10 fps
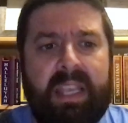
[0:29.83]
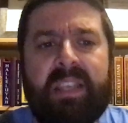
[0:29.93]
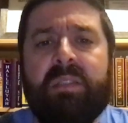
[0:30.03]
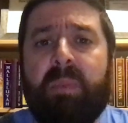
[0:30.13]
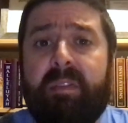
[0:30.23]

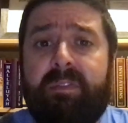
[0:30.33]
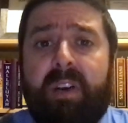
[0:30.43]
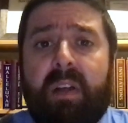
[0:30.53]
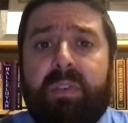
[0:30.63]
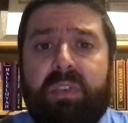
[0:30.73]
Is my
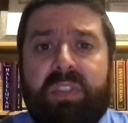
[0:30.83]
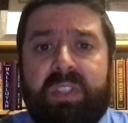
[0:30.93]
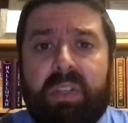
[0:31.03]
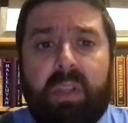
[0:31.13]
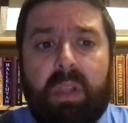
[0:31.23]
father
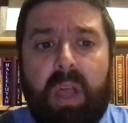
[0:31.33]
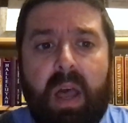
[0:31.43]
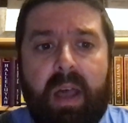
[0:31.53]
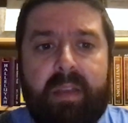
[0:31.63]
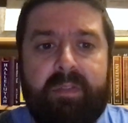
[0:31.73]
still
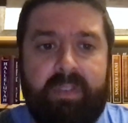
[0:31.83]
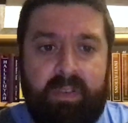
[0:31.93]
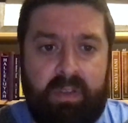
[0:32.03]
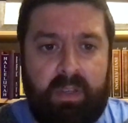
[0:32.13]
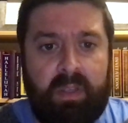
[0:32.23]
alive?"
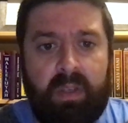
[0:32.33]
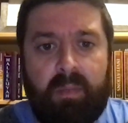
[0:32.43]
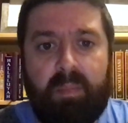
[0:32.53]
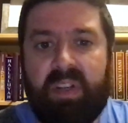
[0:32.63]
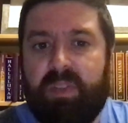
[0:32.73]

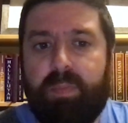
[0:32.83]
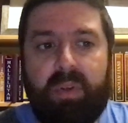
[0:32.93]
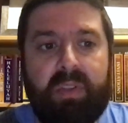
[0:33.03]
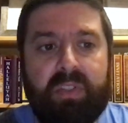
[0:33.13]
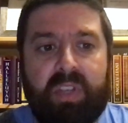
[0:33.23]
But his
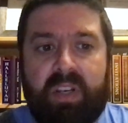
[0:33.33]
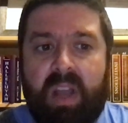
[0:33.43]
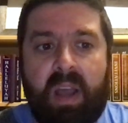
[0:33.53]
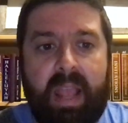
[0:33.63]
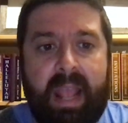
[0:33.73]
brothers could
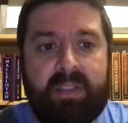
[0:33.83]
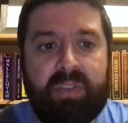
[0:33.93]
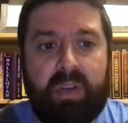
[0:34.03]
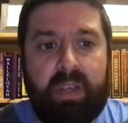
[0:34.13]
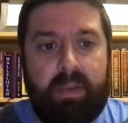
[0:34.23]
not
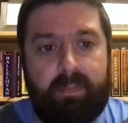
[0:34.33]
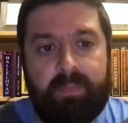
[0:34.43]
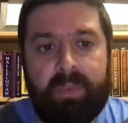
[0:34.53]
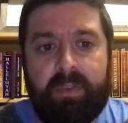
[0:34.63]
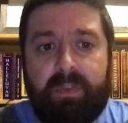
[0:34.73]
answer him,
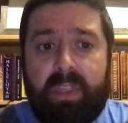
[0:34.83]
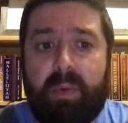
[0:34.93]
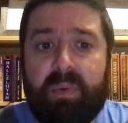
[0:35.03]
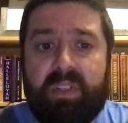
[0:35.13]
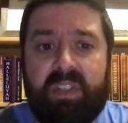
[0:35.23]
for
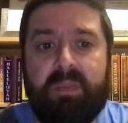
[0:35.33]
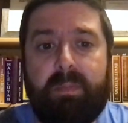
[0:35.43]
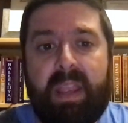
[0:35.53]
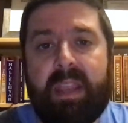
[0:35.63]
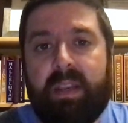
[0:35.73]
they were
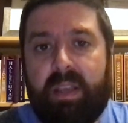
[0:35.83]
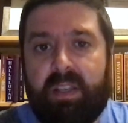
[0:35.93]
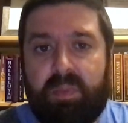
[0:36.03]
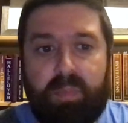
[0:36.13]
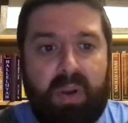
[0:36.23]
dismayed at
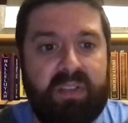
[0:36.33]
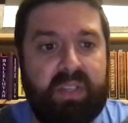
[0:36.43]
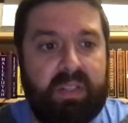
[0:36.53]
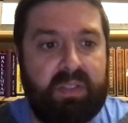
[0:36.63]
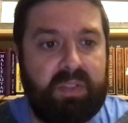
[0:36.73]
his
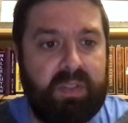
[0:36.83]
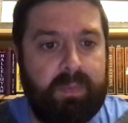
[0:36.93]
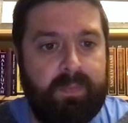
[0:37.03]
presence.